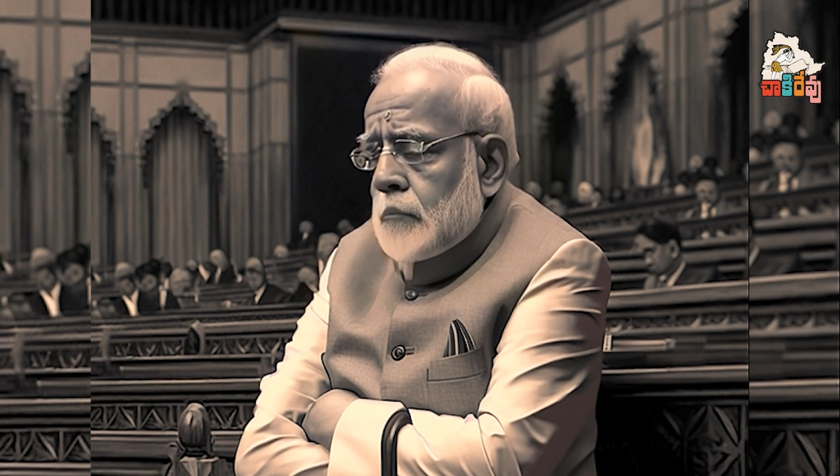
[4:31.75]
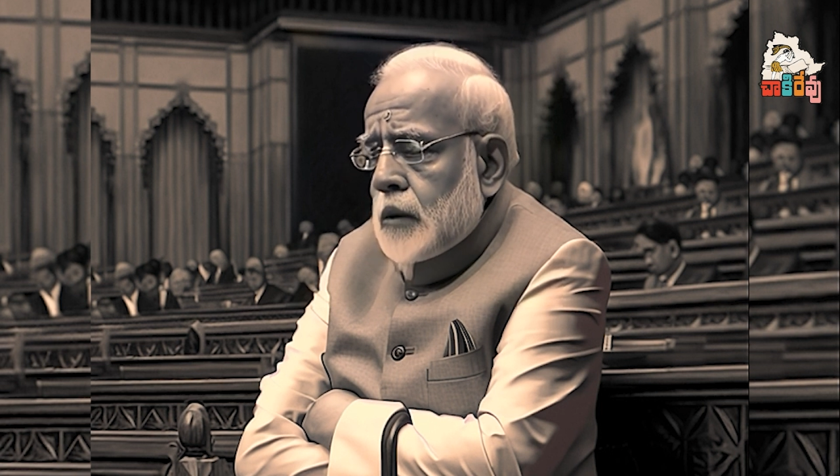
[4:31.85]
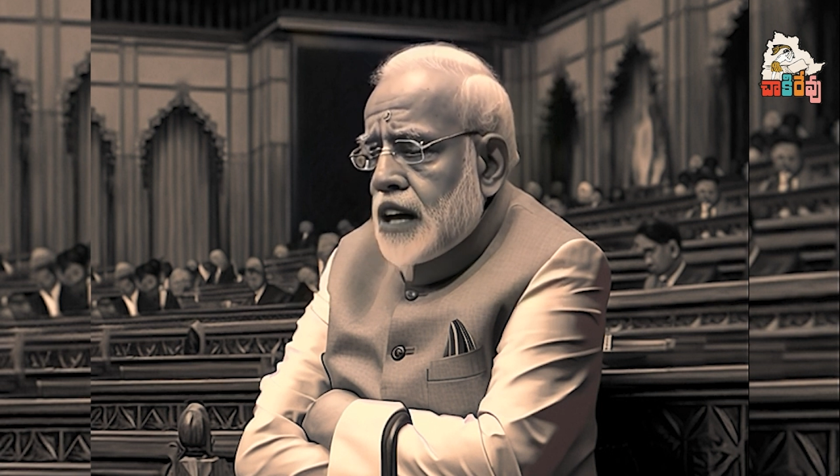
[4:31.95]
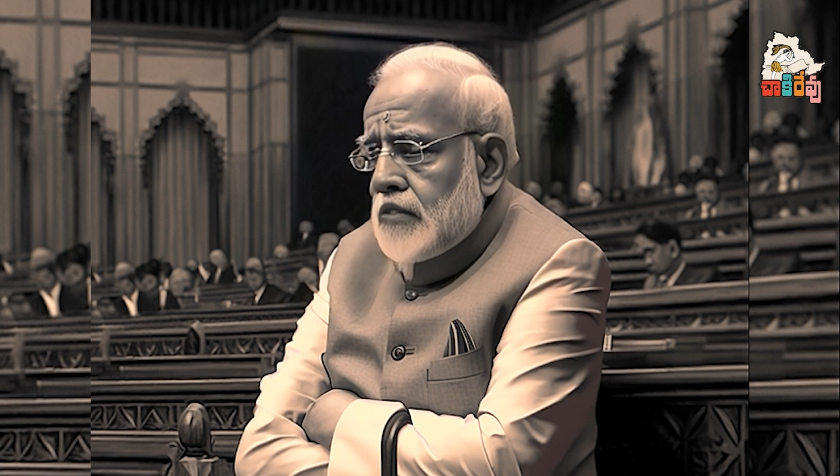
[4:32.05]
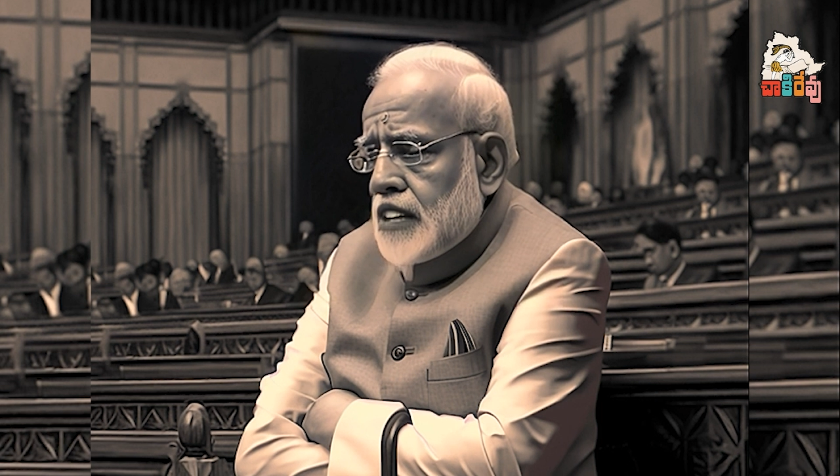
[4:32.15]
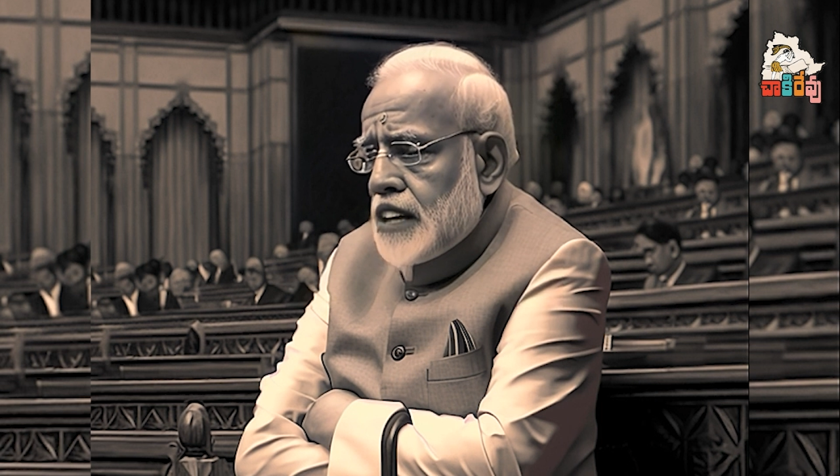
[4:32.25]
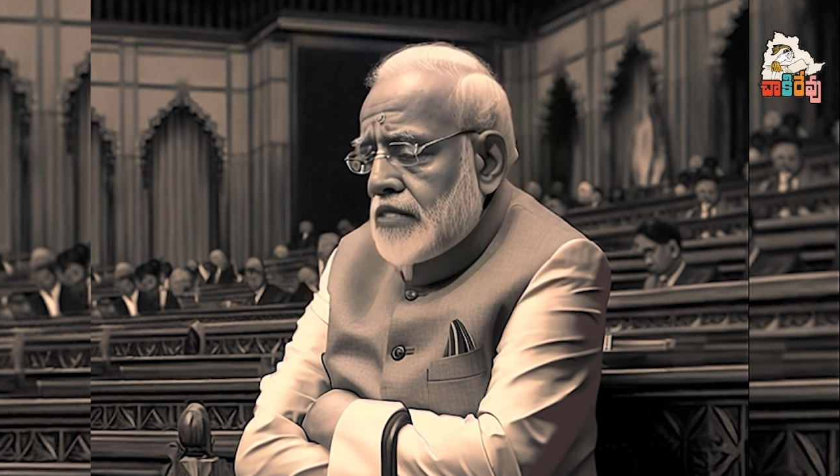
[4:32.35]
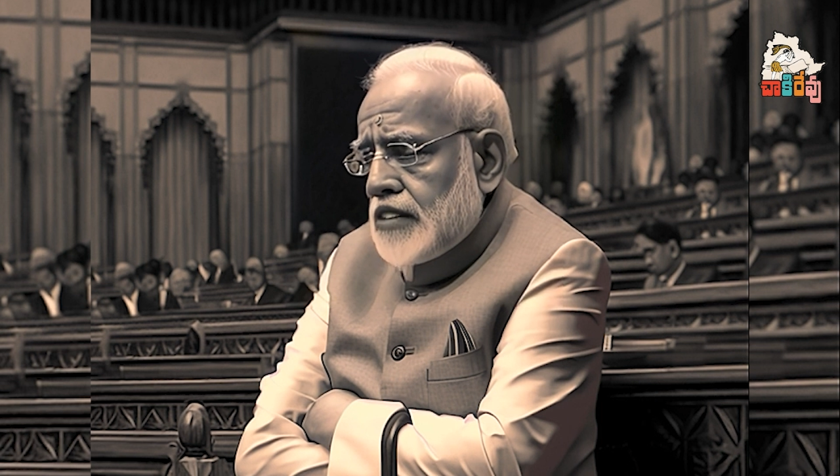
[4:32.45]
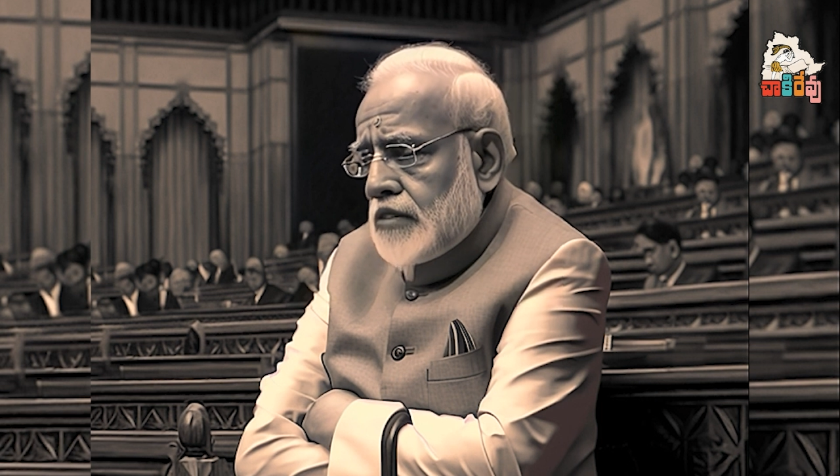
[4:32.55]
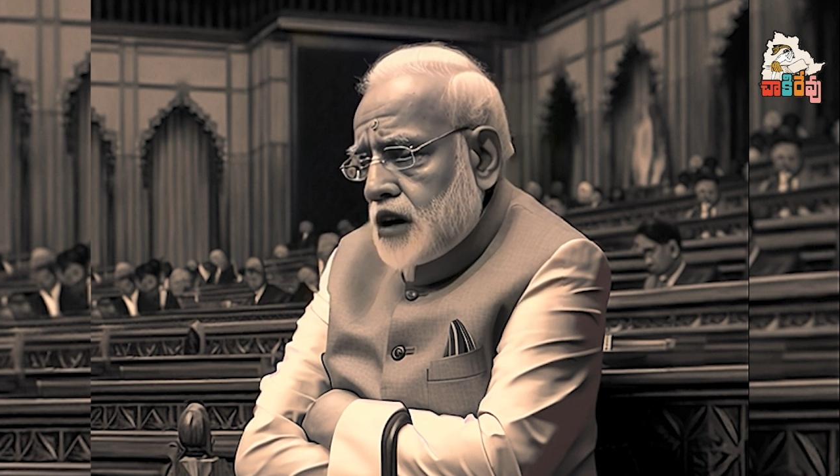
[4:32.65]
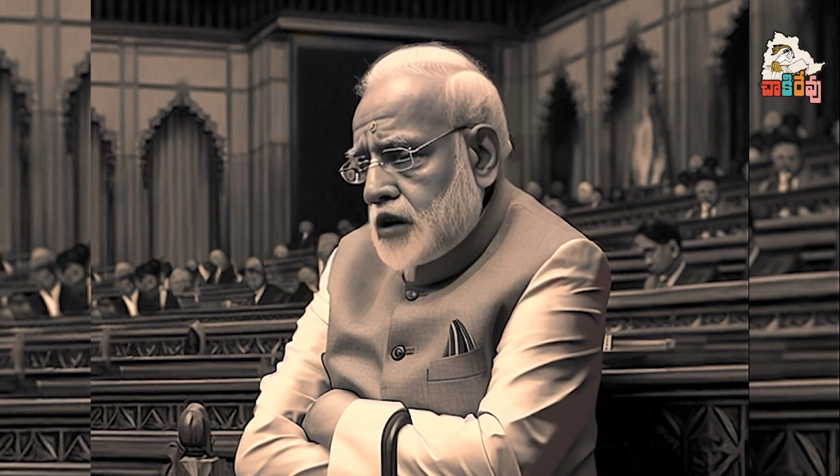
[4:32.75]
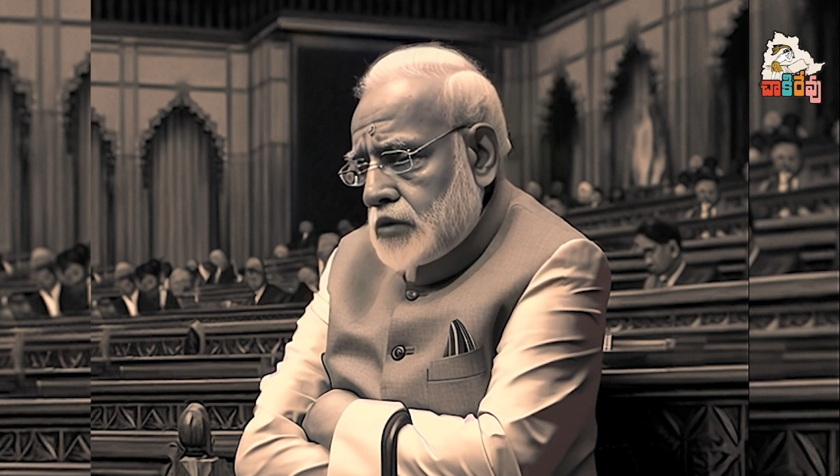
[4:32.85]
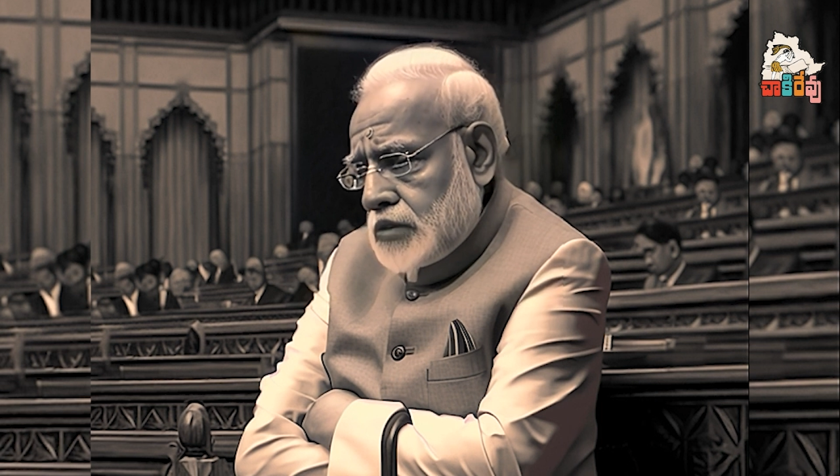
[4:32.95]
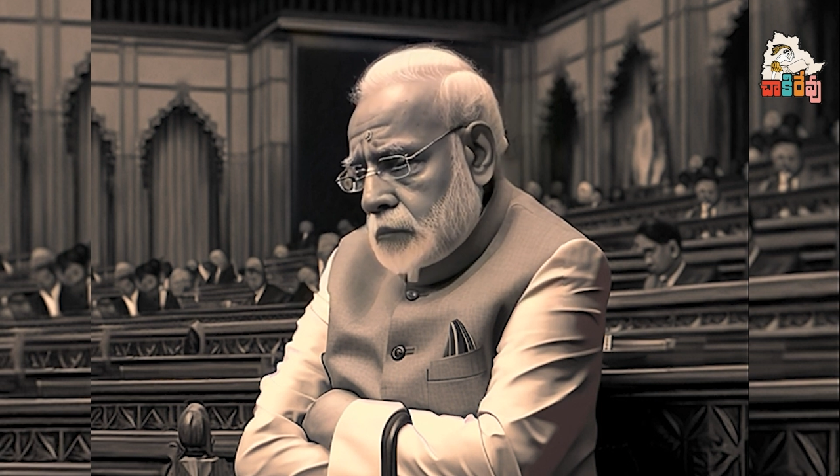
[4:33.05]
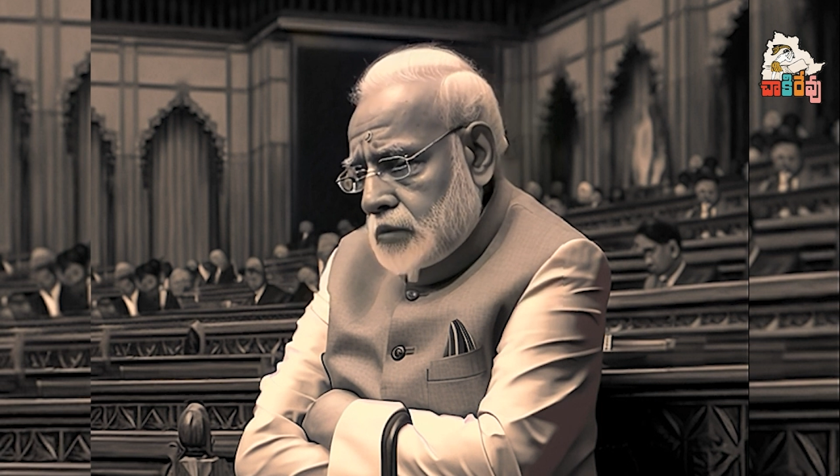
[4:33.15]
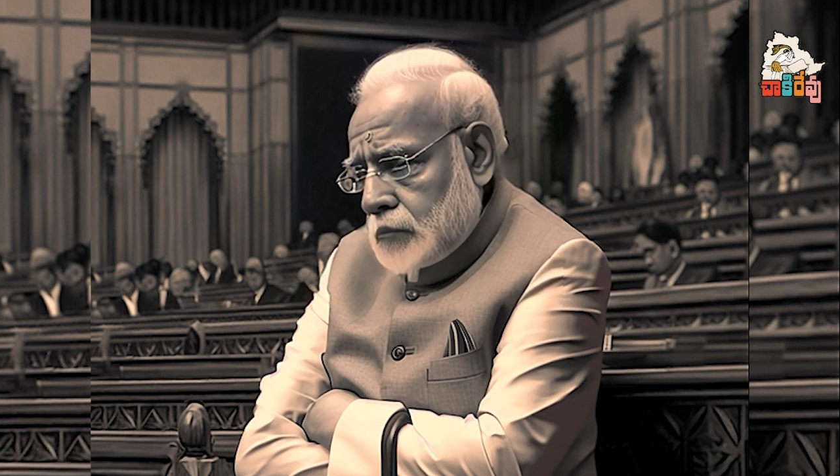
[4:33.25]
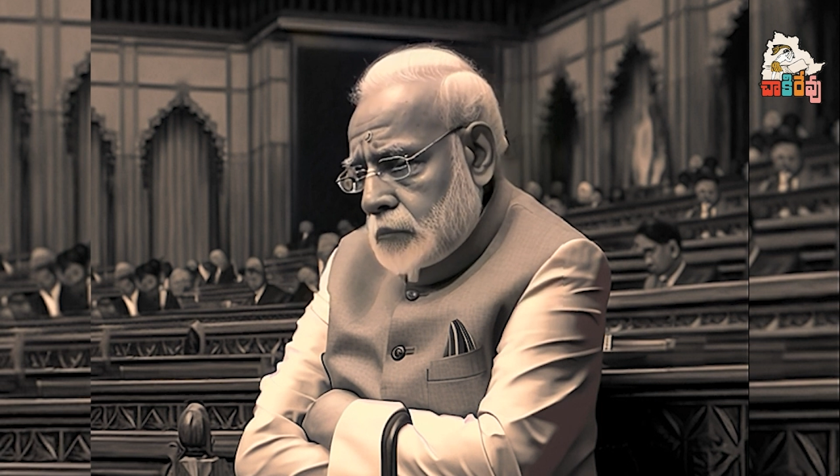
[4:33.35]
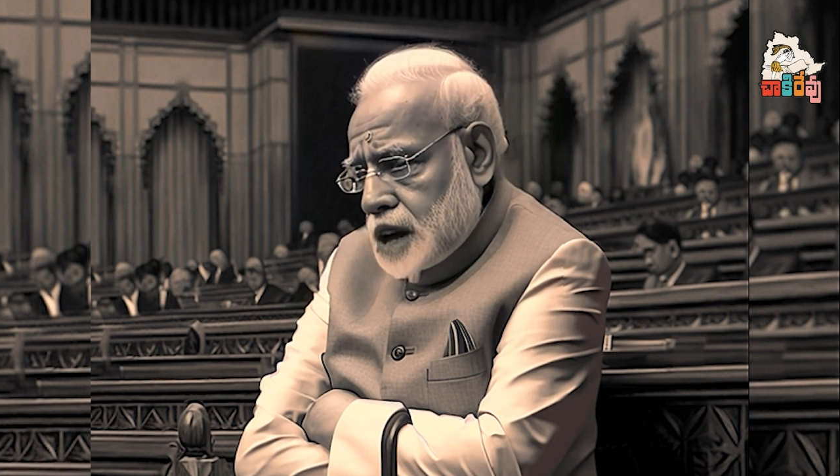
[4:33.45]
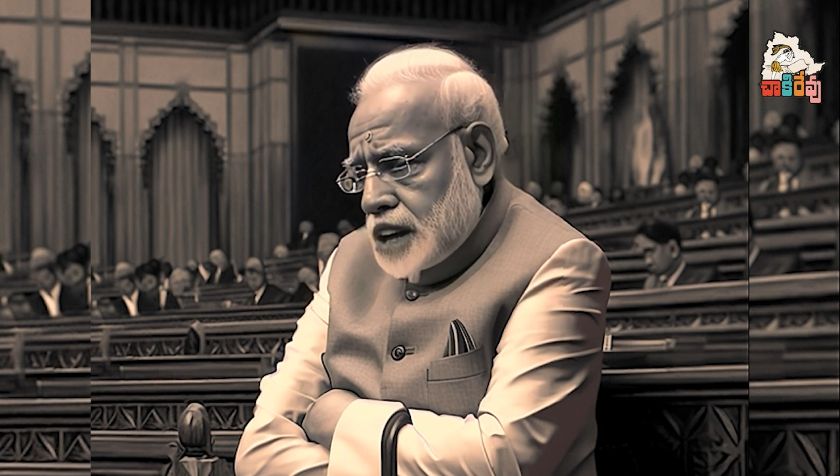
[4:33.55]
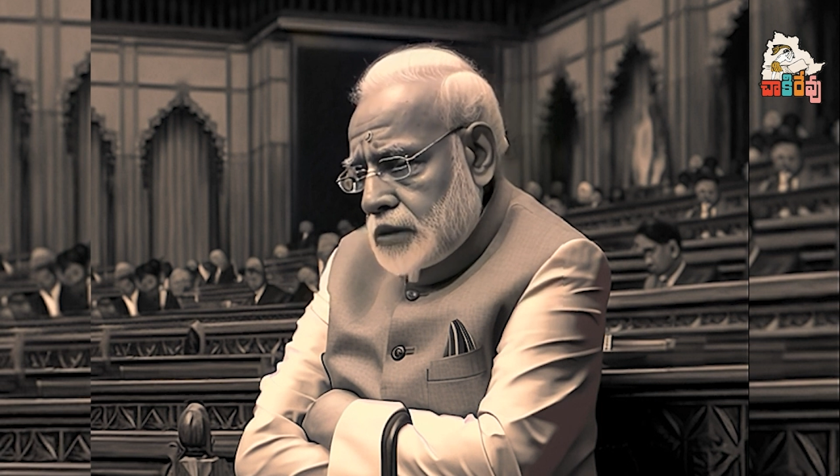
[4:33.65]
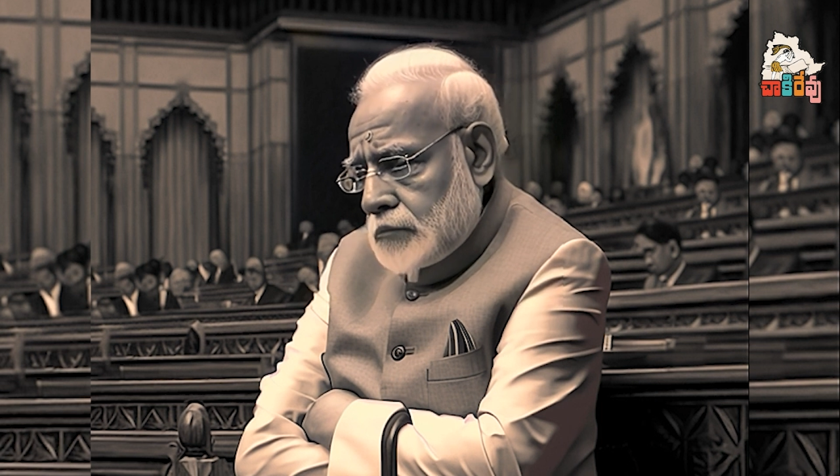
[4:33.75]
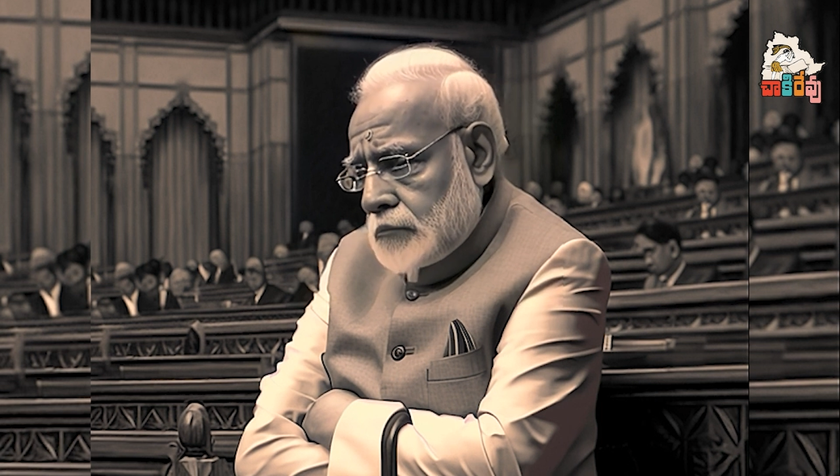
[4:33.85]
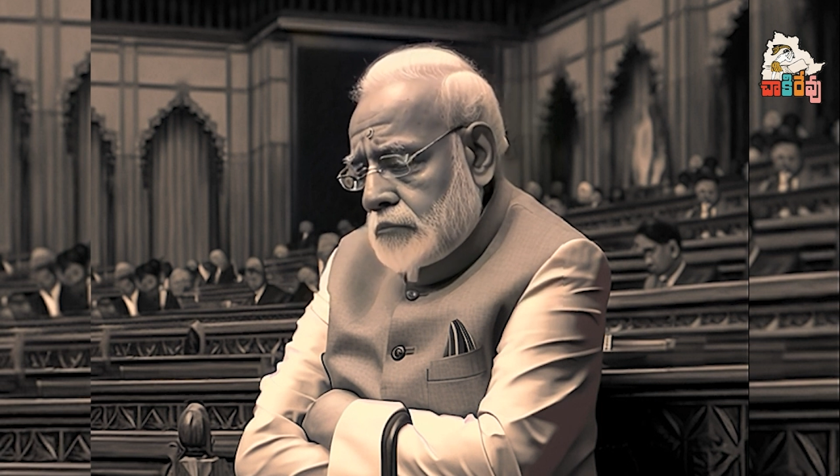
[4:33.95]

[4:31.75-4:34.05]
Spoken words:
by exchanging large sums of money?